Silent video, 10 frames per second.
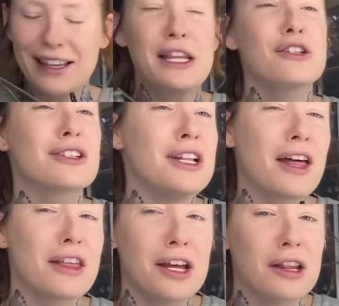There's
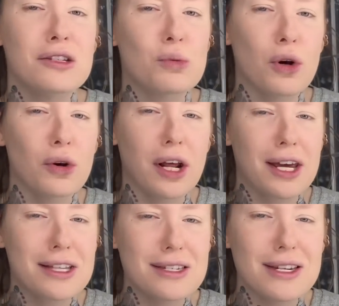nothing in this world I
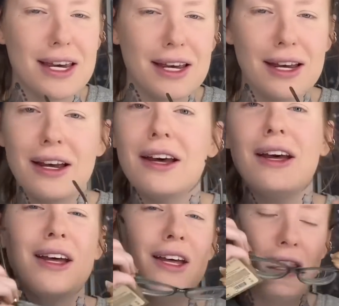can see
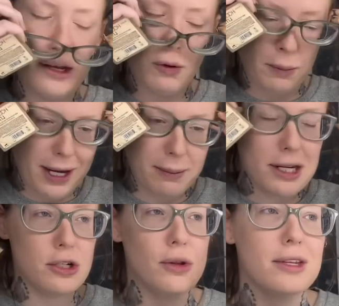that will make me
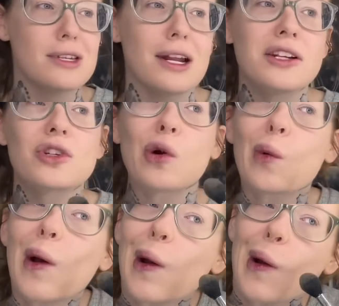do this any certain
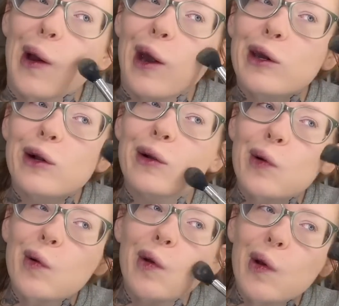way, and I just
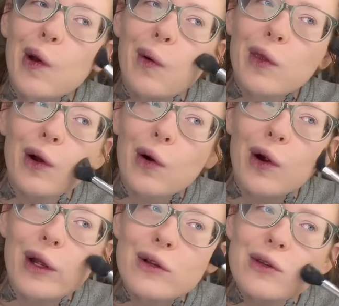go in the
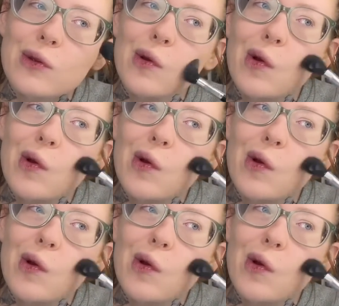crease.